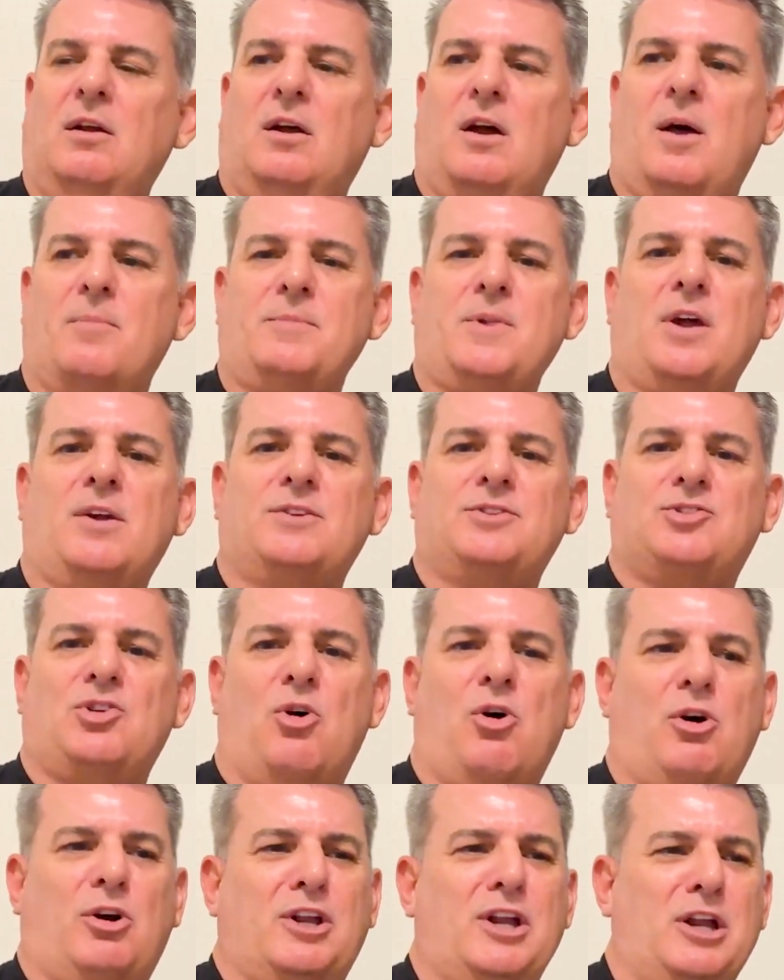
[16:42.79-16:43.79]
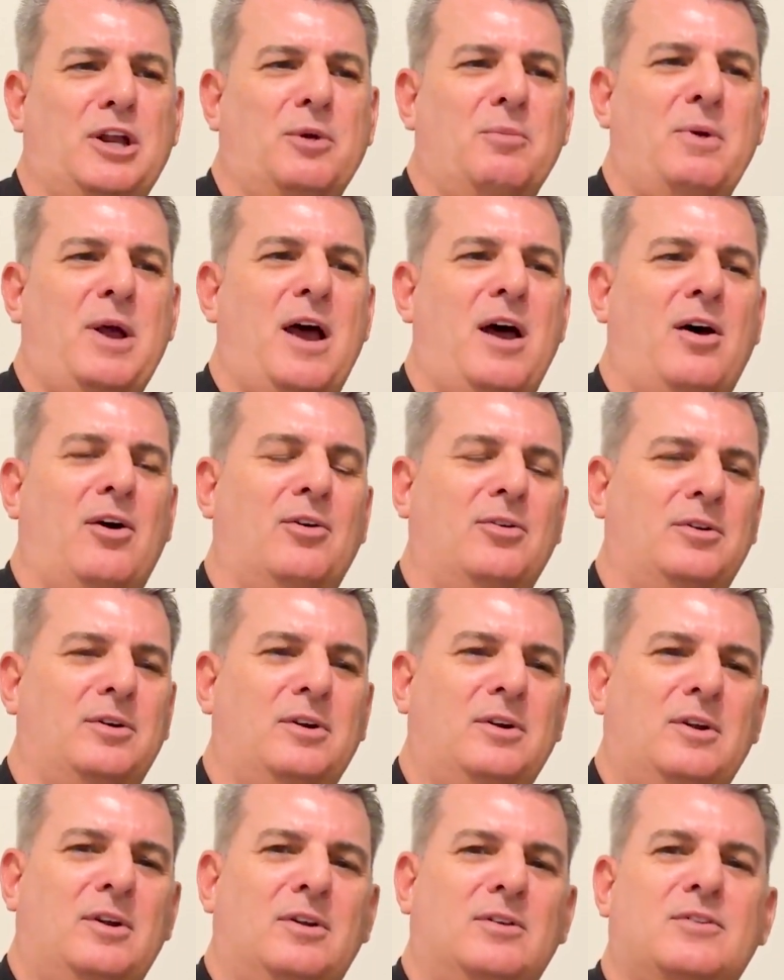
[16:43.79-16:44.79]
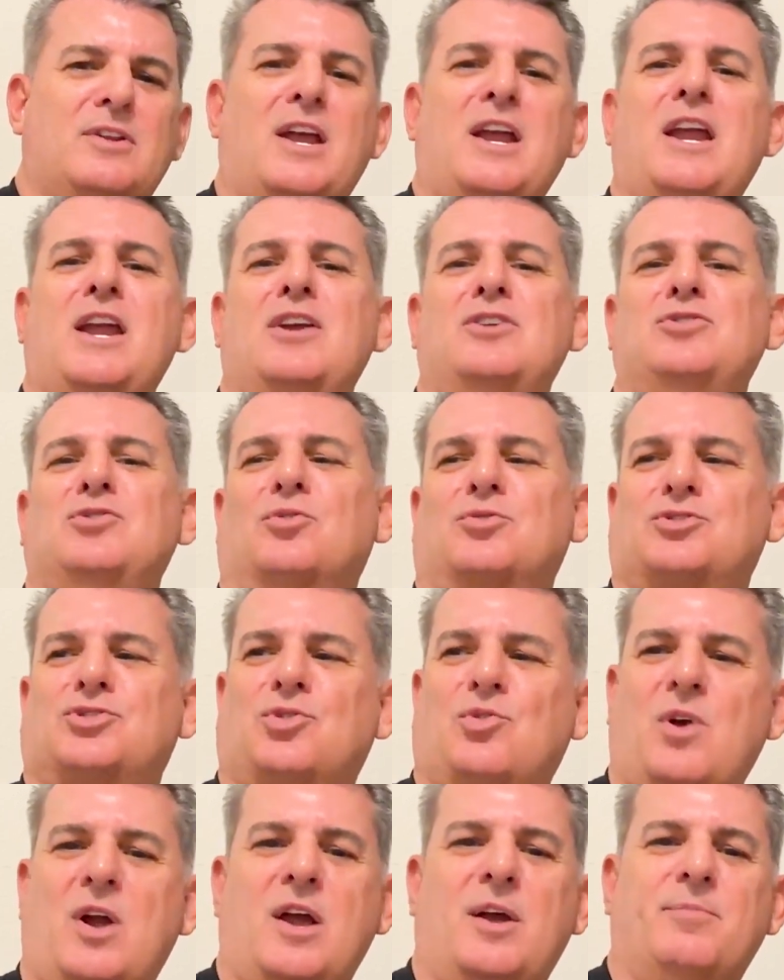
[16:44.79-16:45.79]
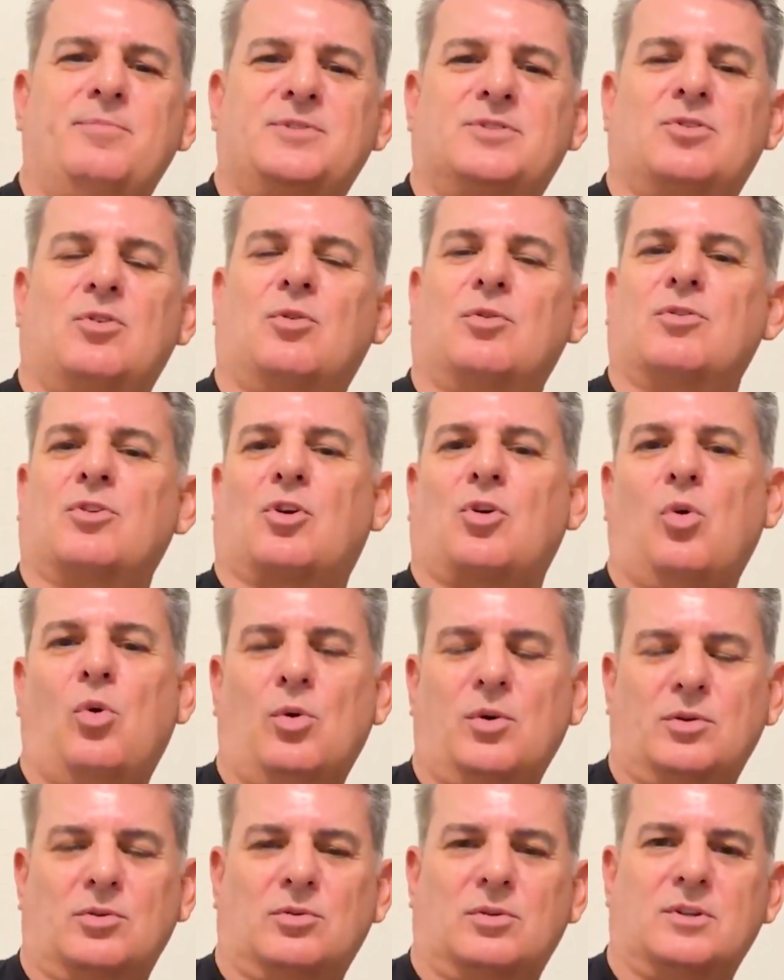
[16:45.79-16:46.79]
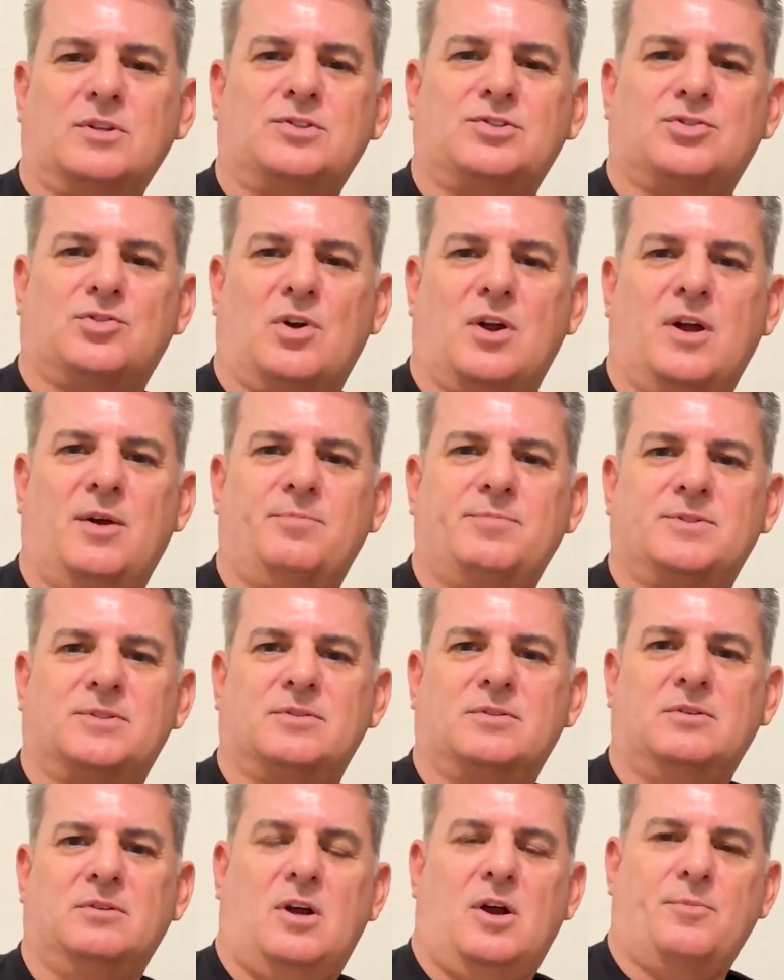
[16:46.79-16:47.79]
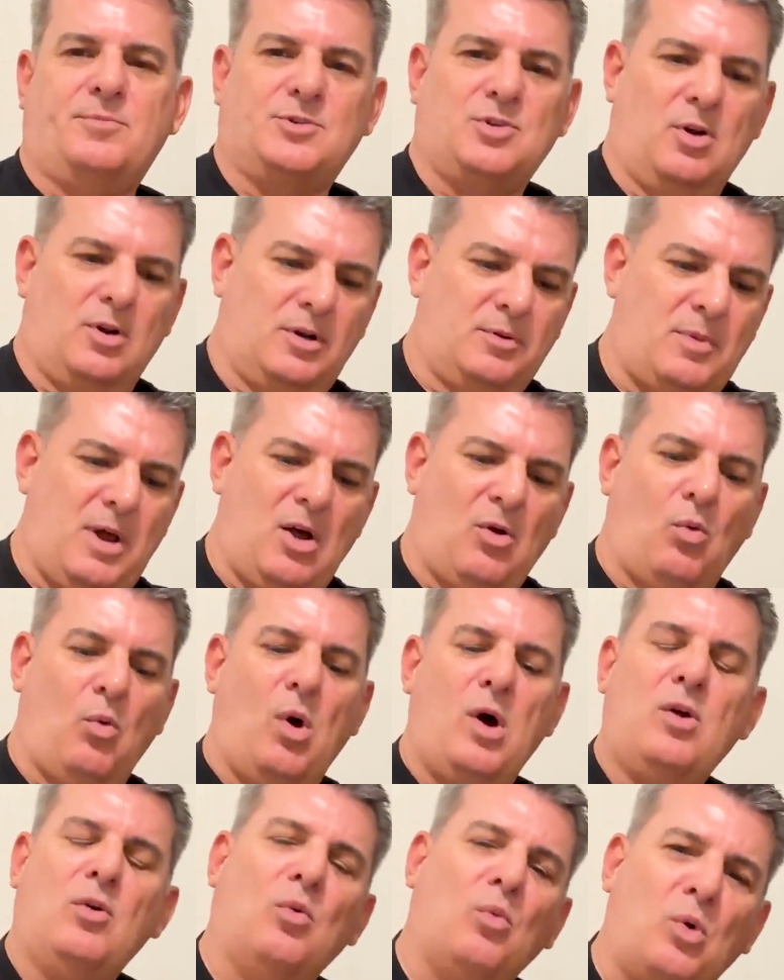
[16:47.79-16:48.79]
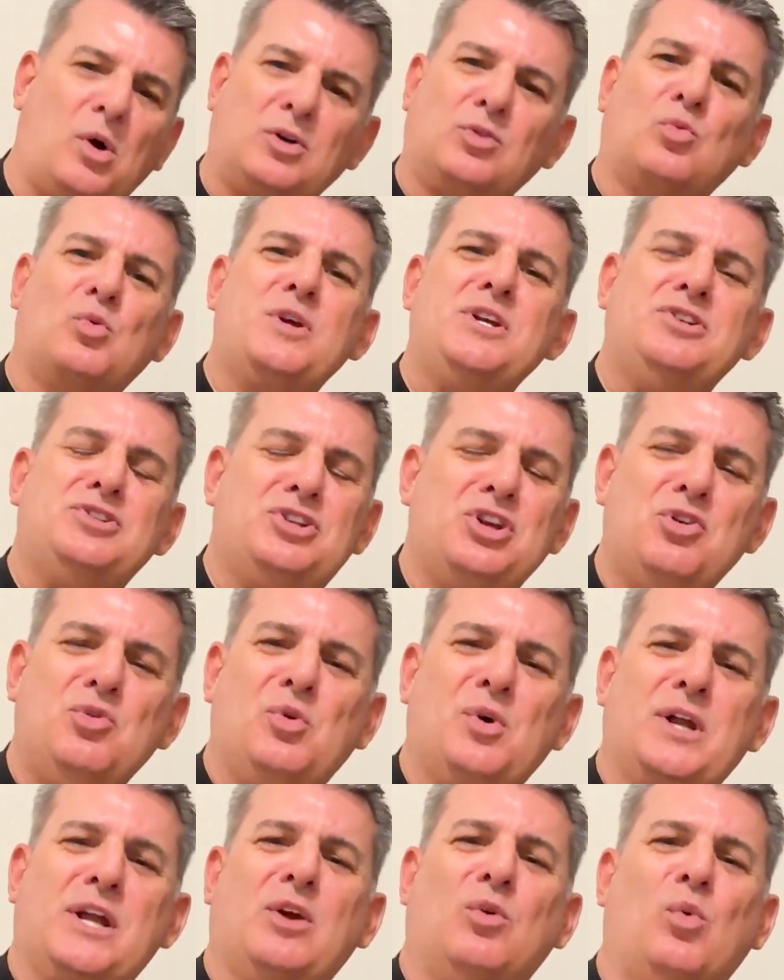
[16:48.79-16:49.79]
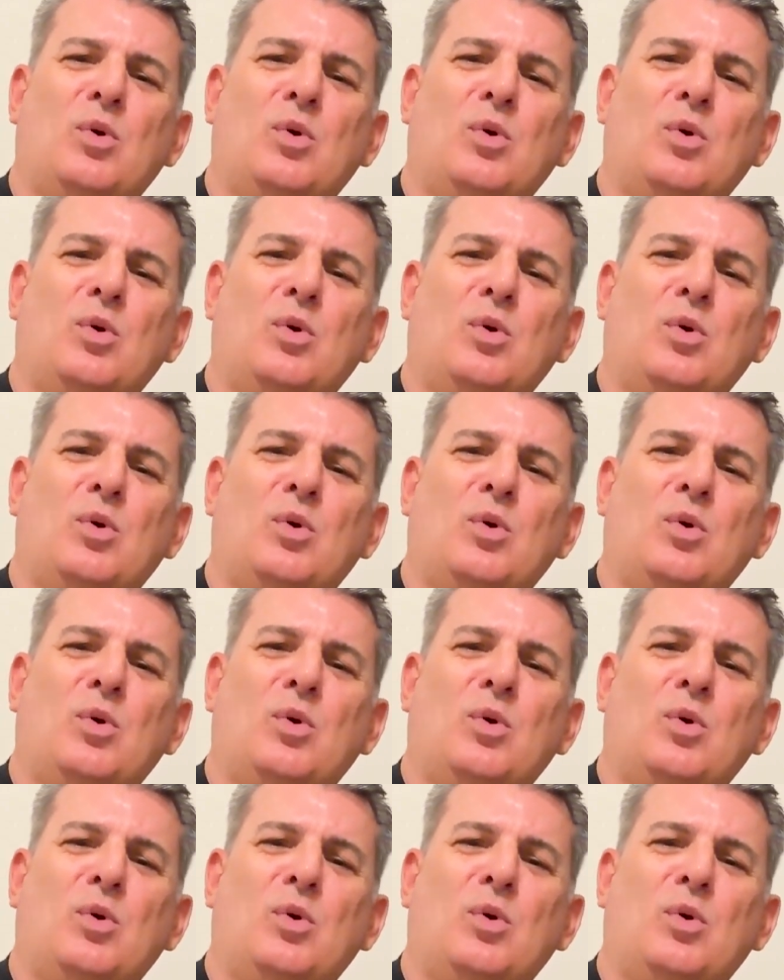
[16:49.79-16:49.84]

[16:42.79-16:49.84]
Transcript: I'm not talking about the annual trips or the quarterly trips. I'm talking about what are we doing?